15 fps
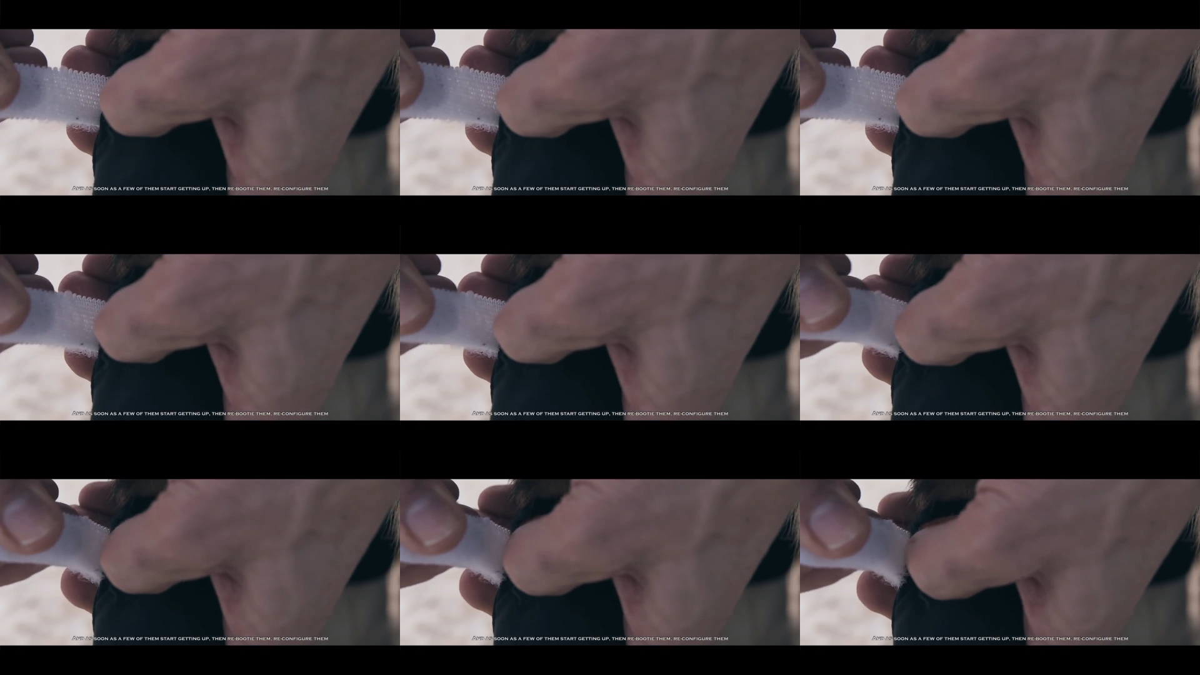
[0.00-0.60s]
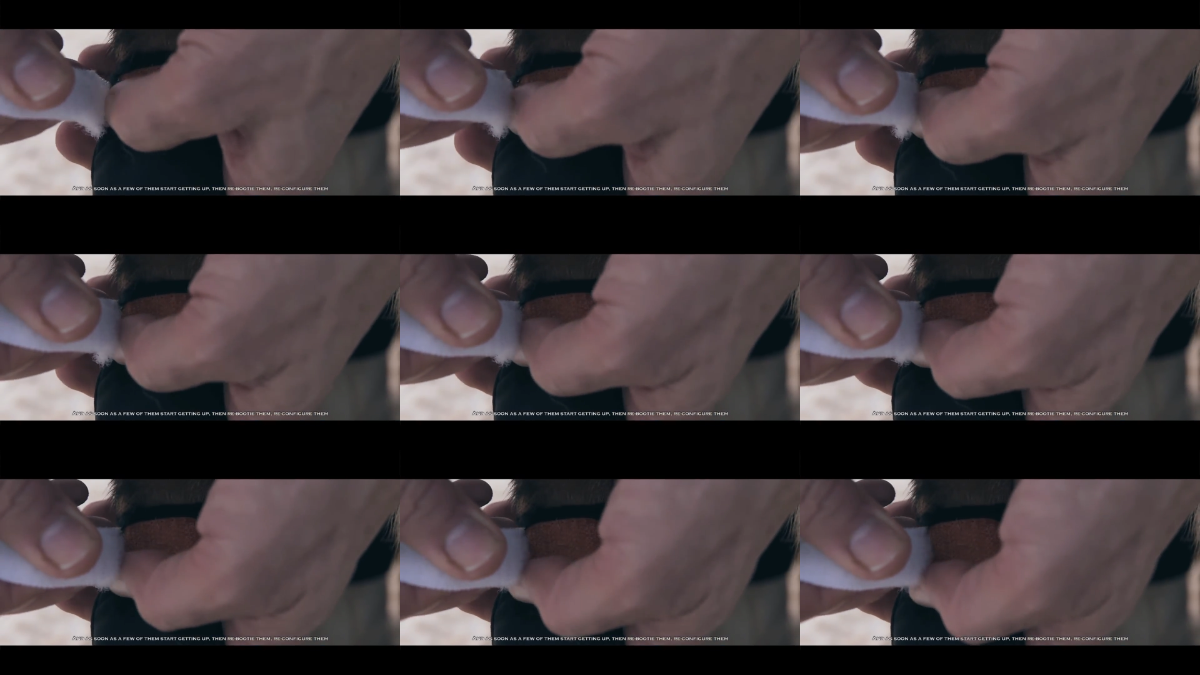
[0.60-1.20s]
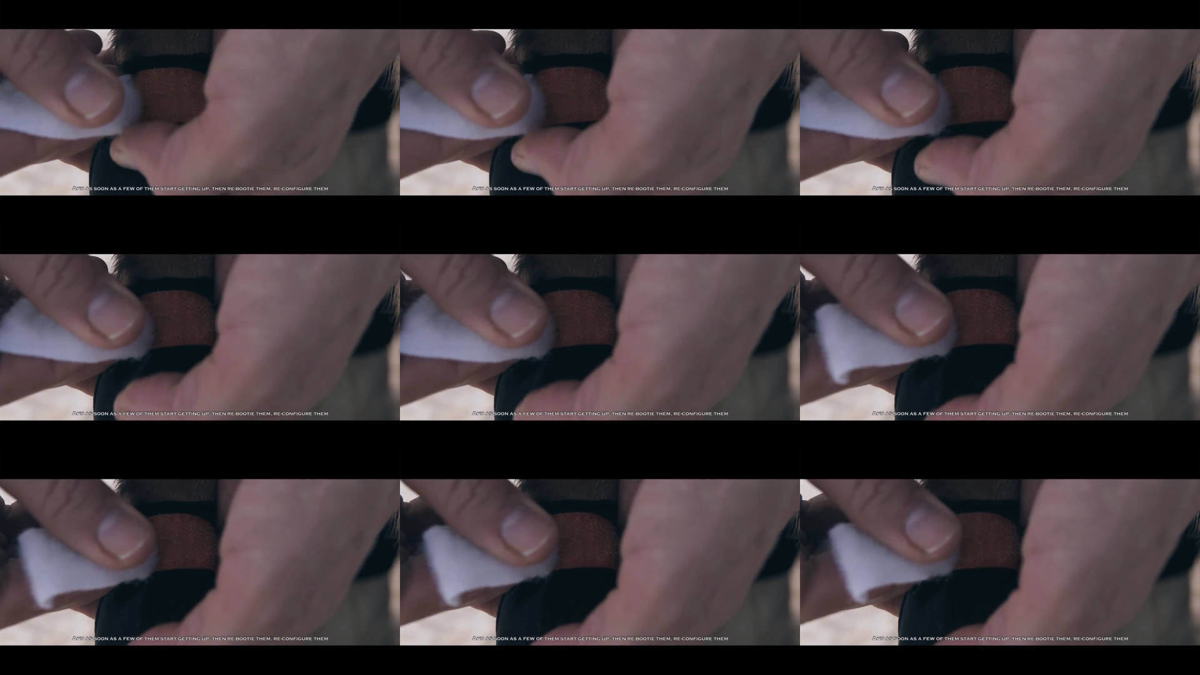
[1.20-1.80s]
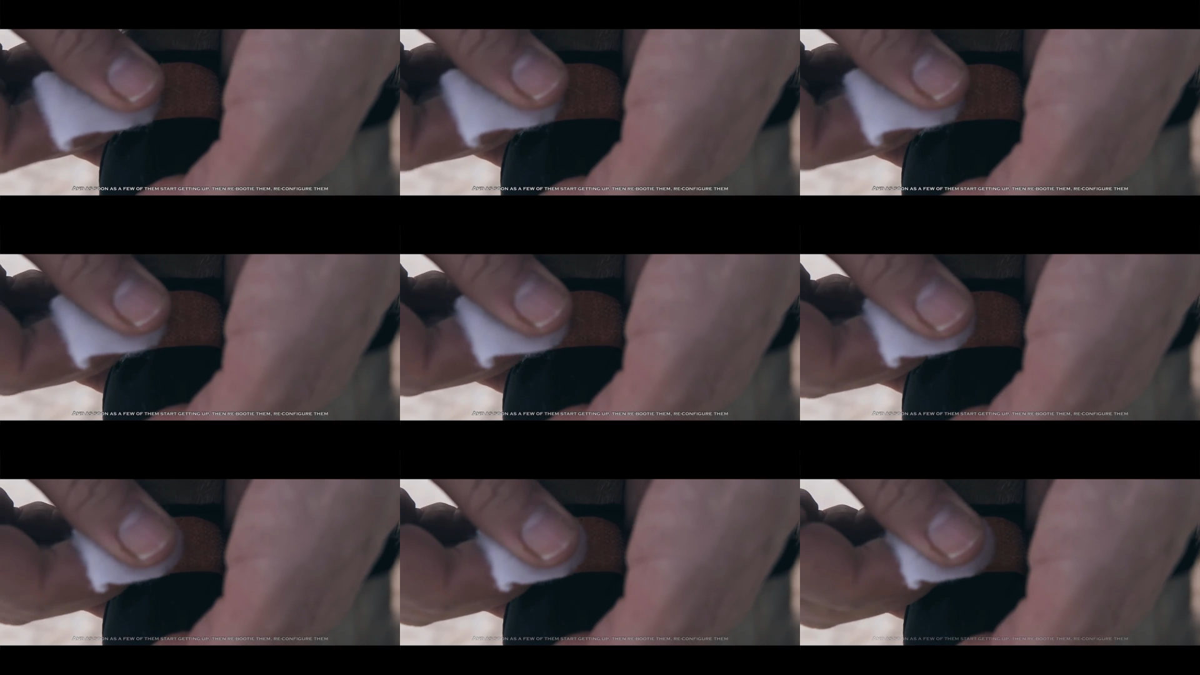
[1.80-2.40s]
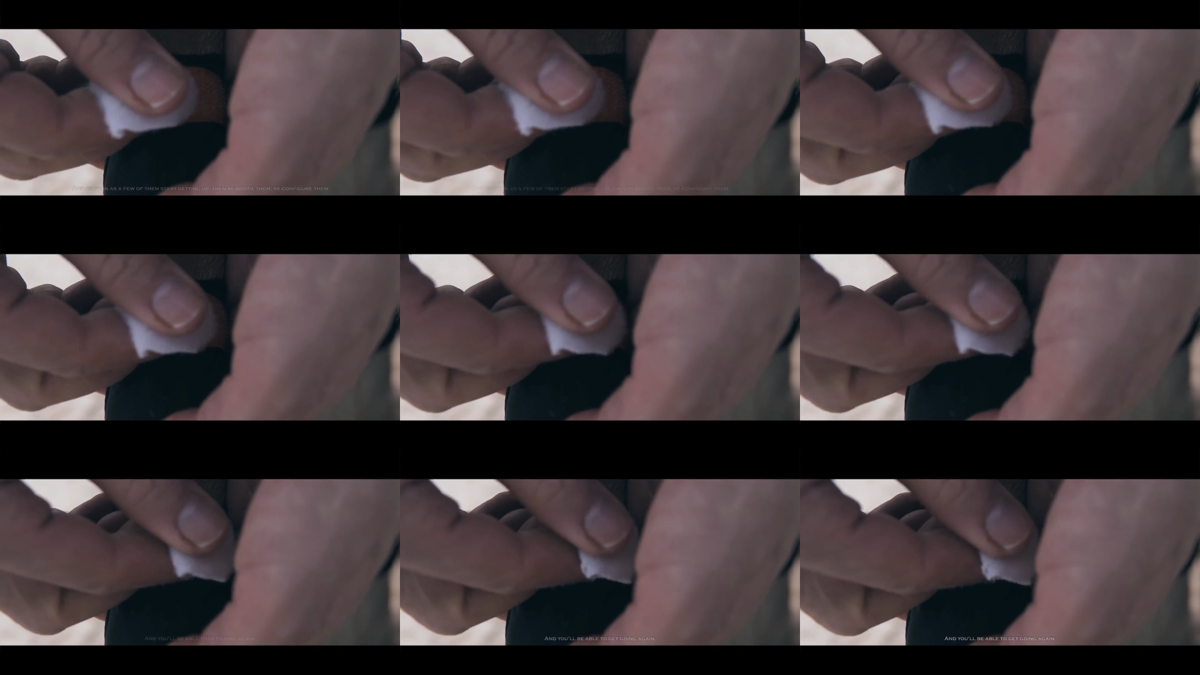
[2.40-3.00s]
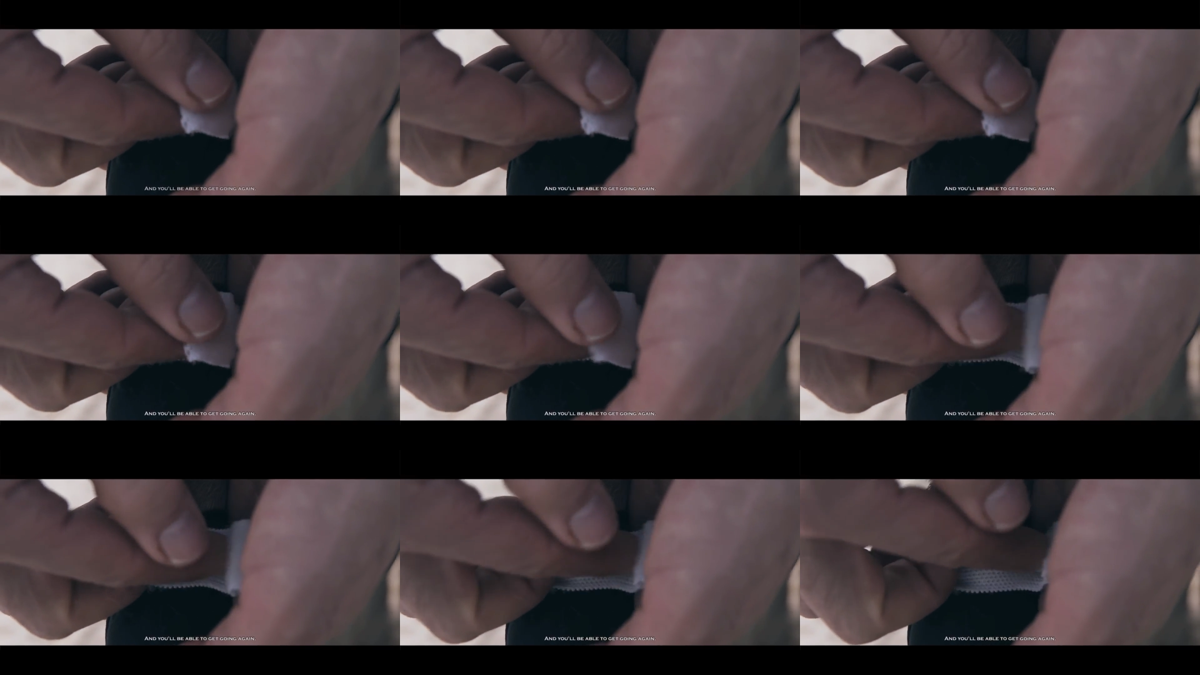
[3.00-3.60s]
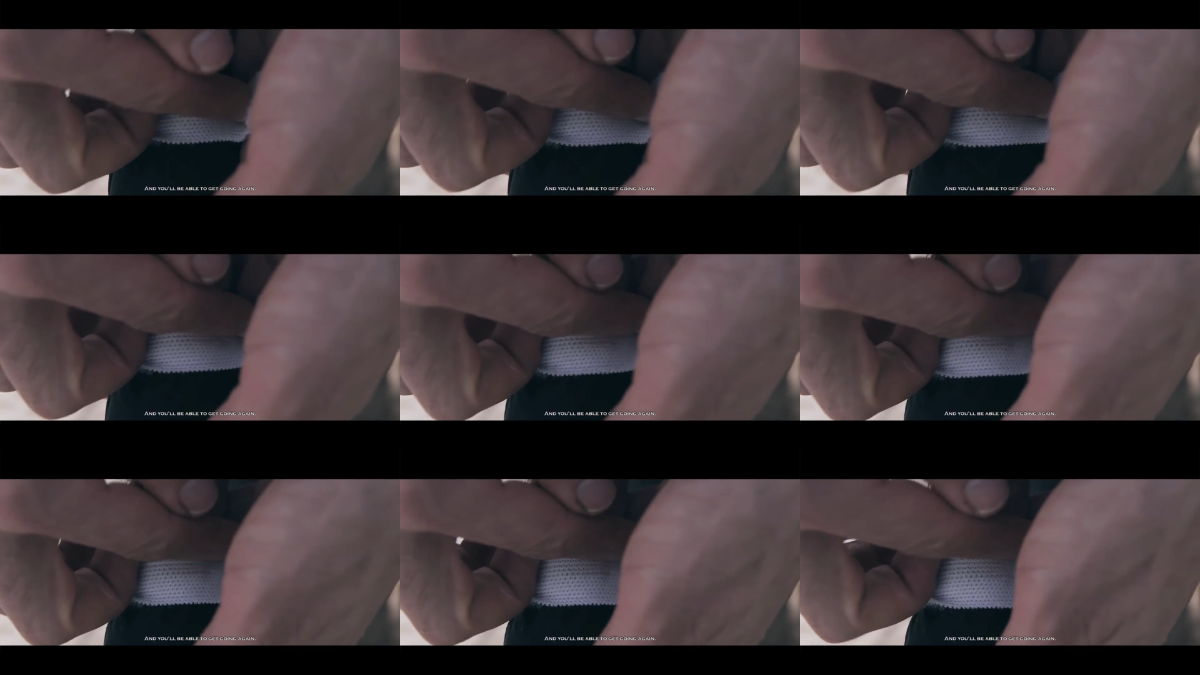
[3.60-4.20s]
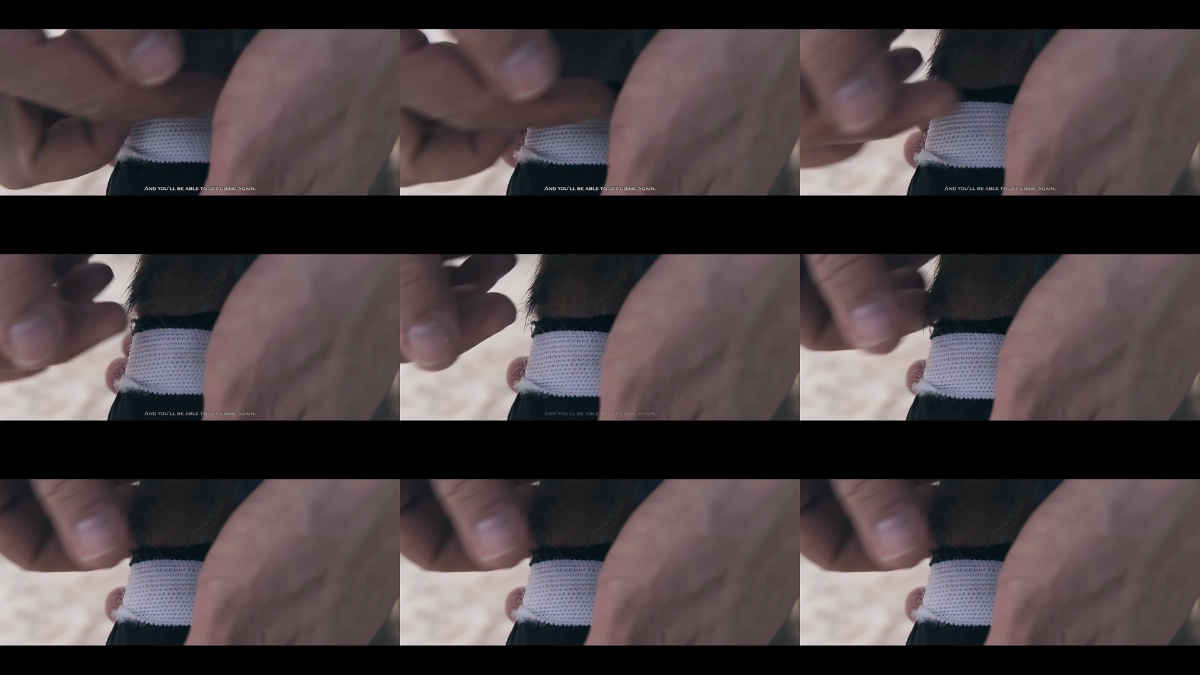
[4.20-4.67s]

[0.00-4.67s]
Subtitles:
(no speaker visible)